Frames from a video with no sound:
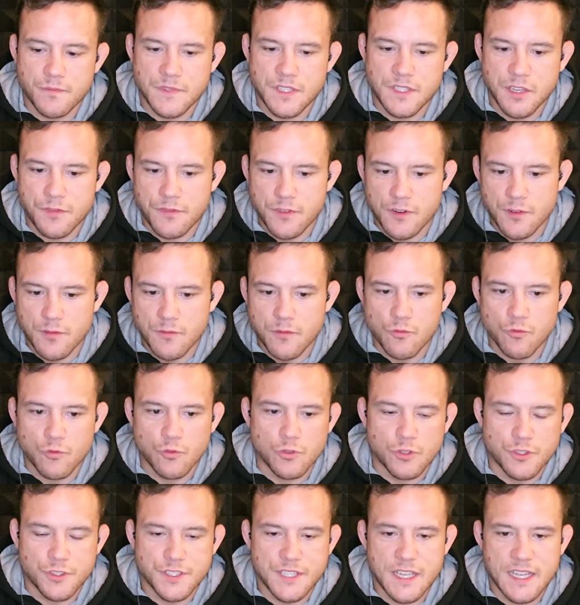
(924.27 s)
different
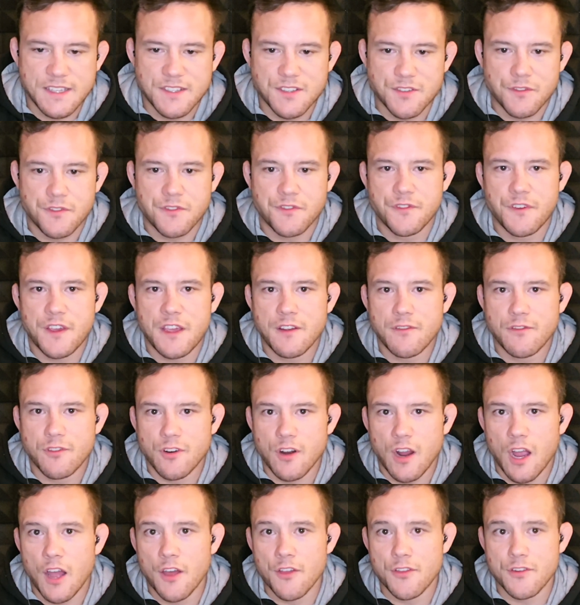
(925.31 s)
rule sets
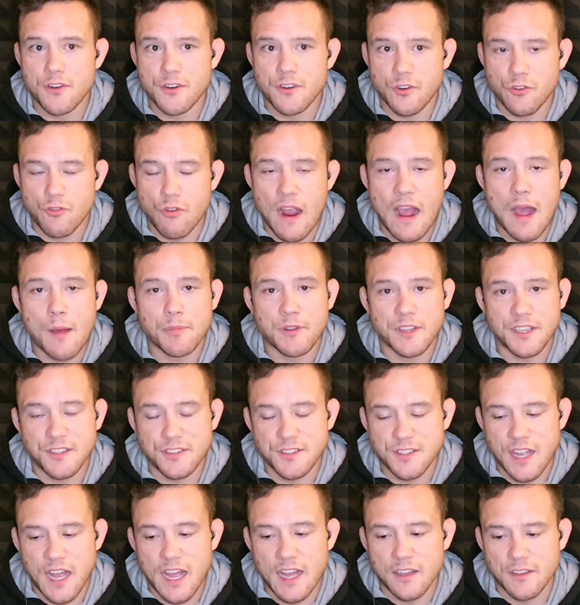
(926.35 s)
favor other grappling
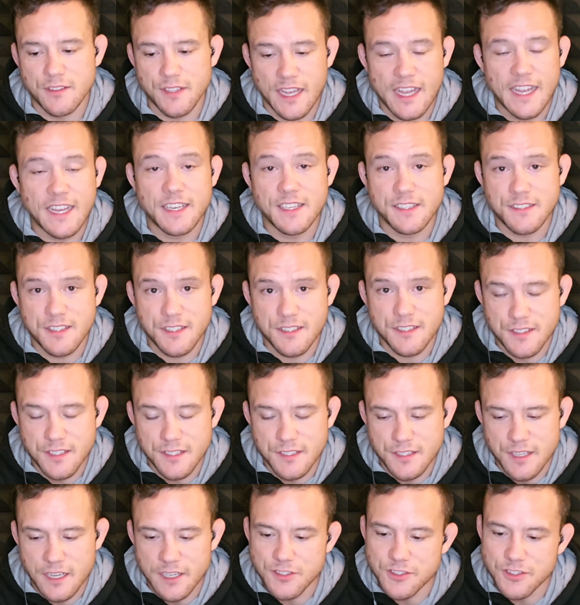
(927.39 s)
styles,
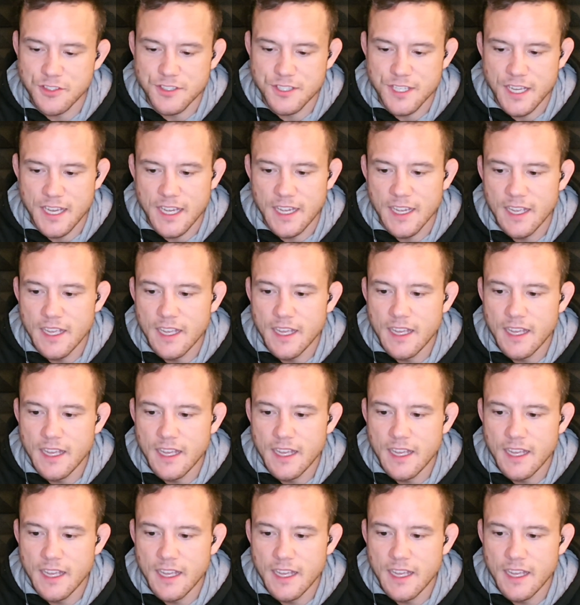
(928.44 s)
ADCCs, I should say.